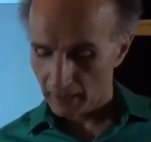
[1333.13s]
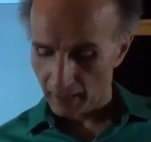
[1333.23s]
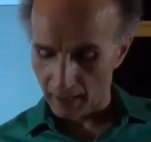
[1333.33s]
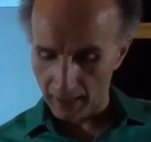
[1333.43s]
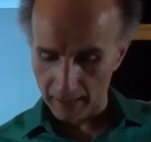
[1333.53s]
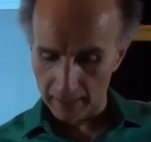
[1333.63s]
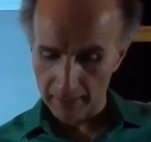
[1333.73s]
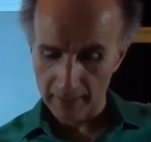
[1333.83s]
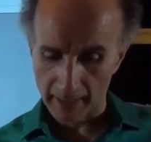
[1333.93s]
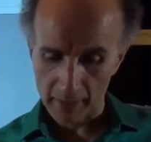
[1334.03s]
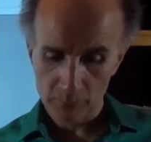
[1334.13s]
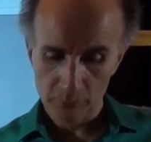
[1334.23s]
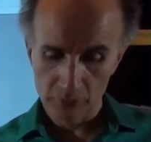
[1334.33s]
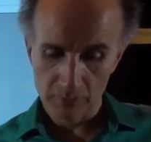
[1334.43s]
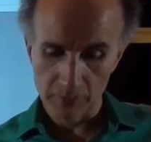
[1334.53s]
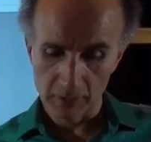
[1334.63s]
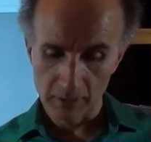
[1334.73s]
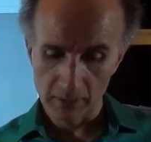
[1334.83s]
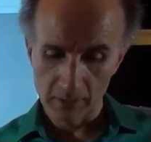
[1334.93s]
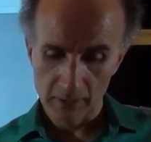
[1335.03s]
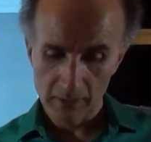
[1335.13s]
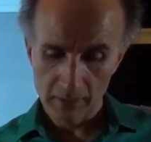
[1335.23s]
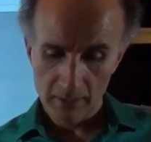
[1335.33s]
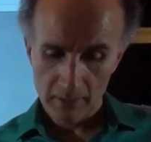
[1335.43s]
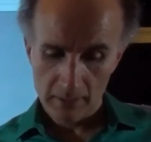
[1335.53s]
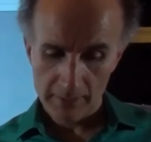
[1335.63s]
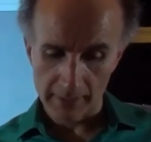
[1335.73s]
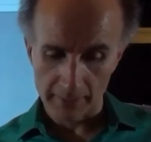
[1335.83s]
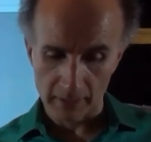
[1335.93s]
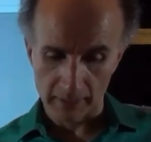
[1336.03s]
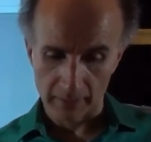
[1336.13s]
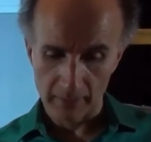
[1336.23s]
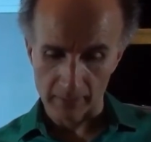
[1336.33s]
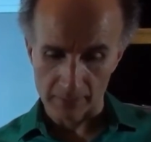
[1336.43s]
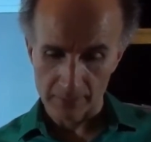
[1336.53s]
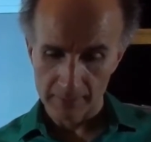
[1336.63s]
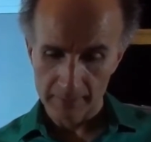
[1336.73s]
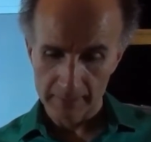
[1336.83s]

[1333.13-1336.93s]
And that would be something like this.